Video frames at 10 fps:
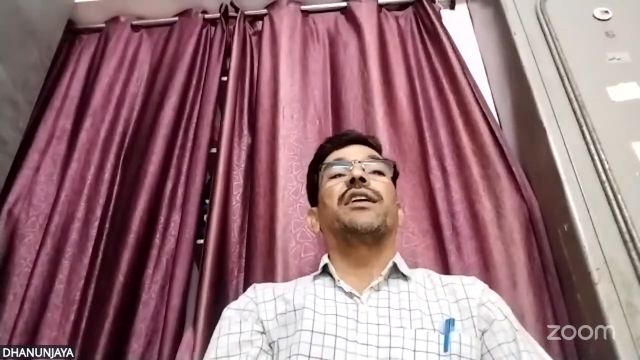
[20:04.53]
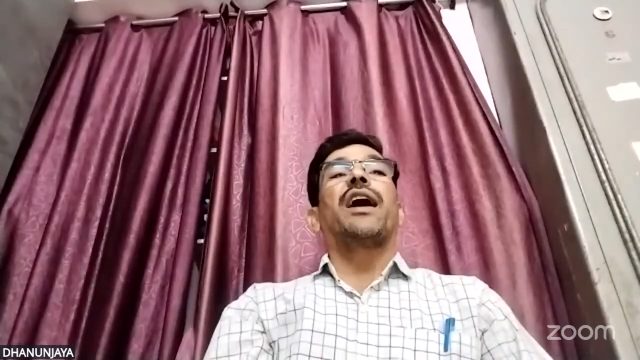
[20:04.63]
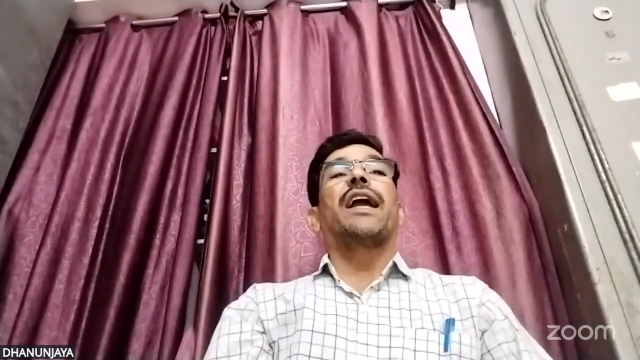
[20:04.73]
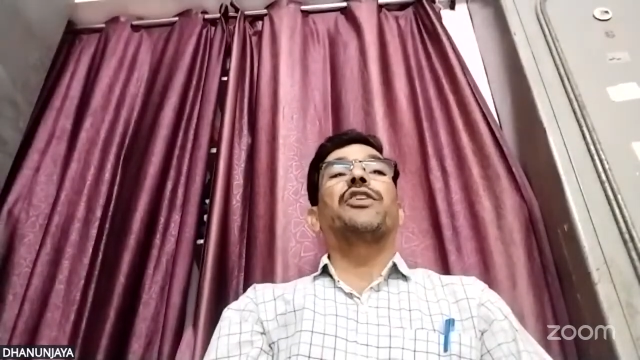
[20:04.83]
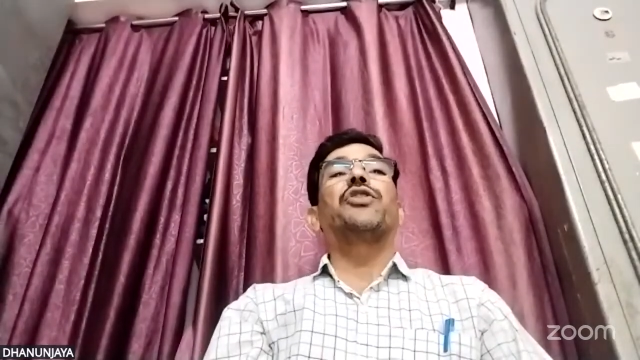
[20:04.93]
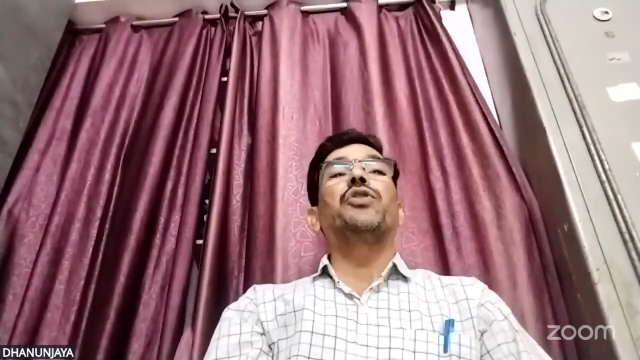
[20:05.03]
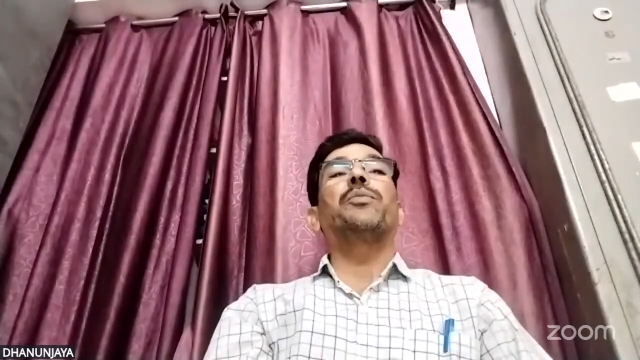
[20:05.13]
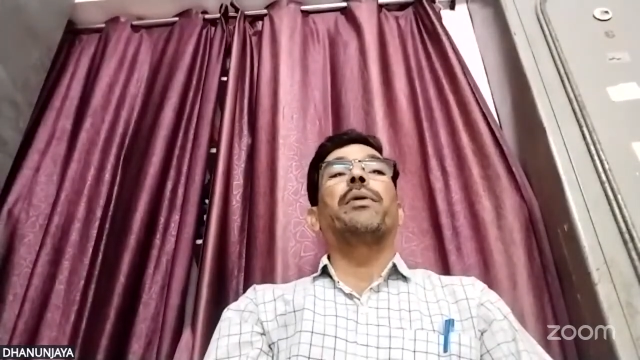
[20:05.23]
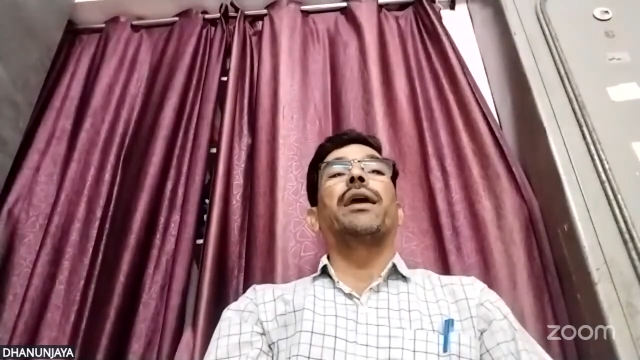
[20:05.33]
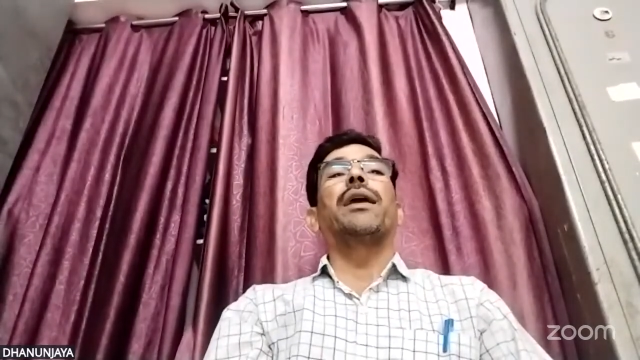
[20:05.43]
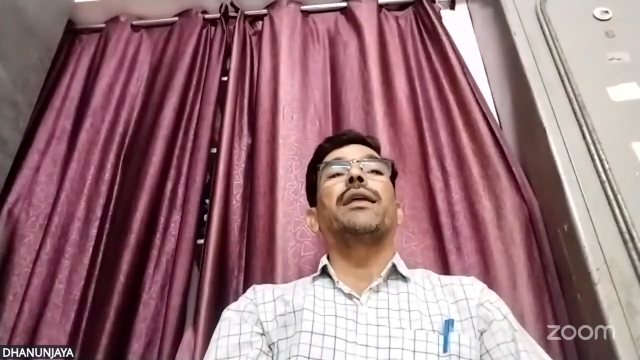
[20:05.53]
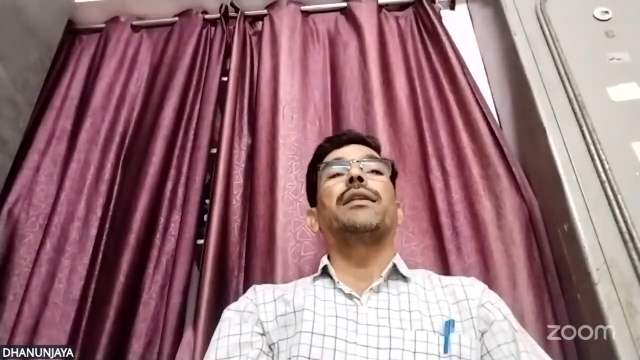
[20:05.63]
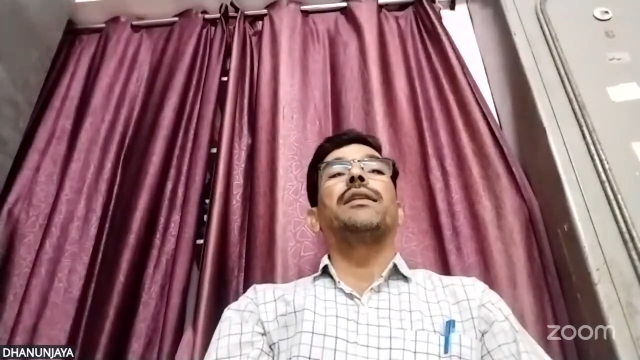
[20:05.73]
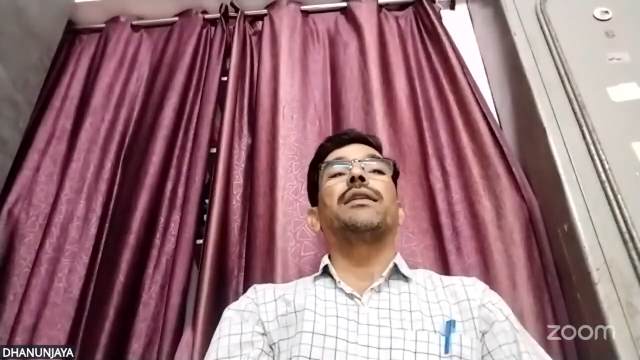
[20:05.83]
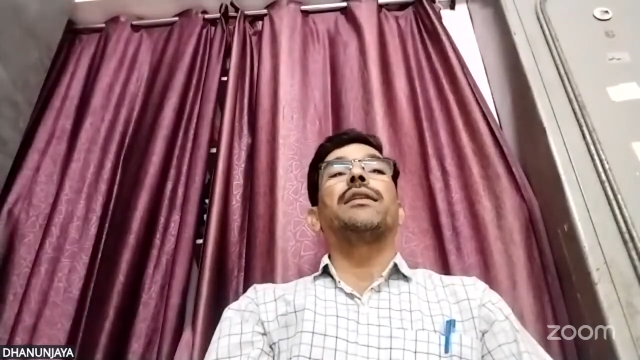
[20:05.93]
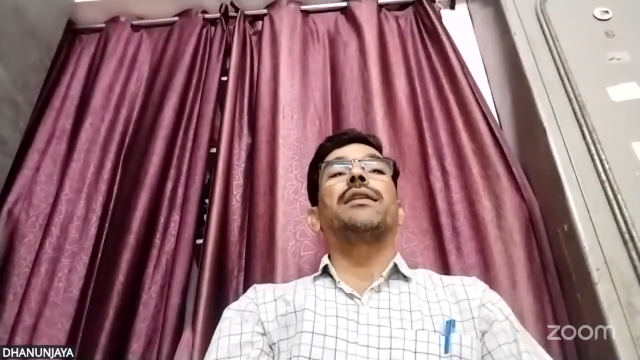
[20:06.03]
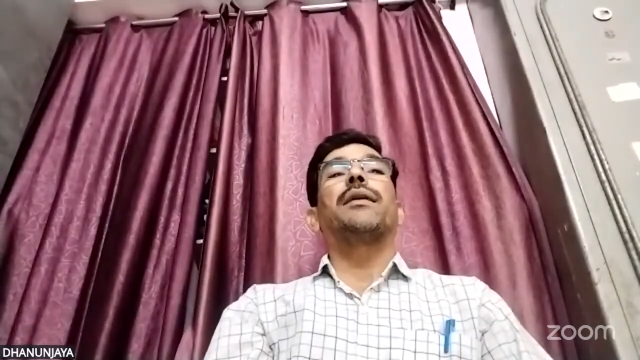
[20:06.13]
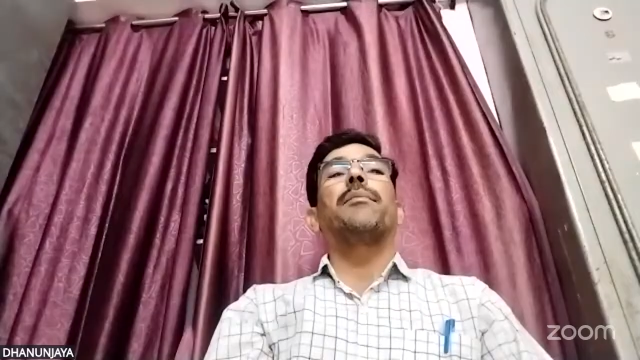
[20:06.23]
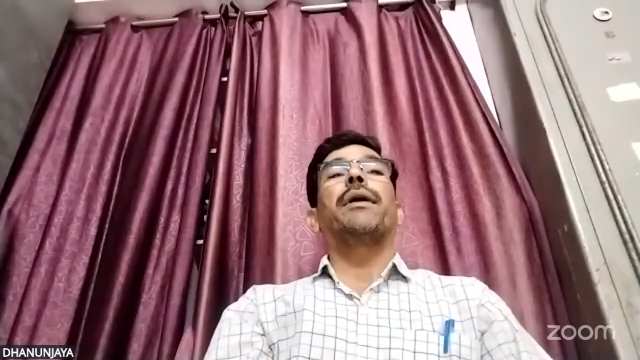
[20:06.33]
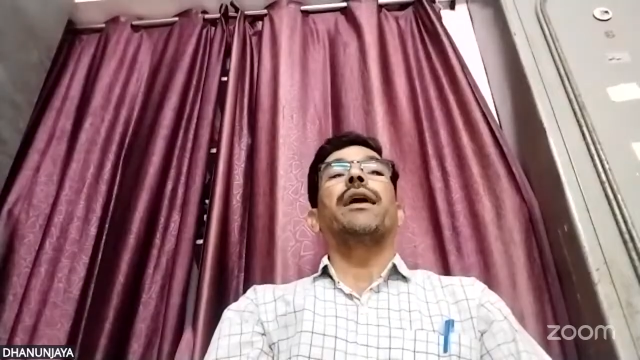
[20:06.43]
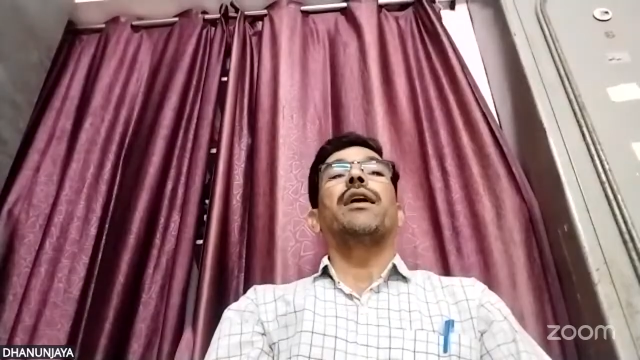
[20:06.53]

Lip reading: The acute pain may